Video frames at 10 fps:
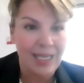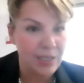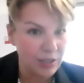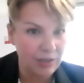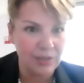
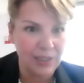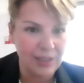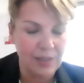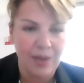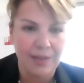internally
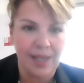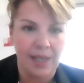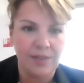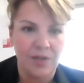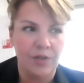as well as
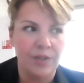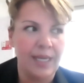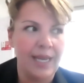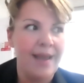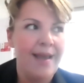
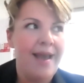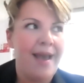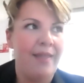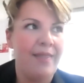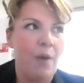externally,
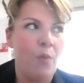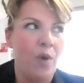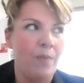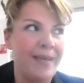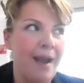and that
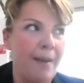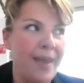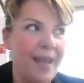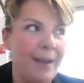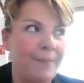we're
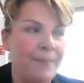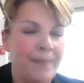becoming,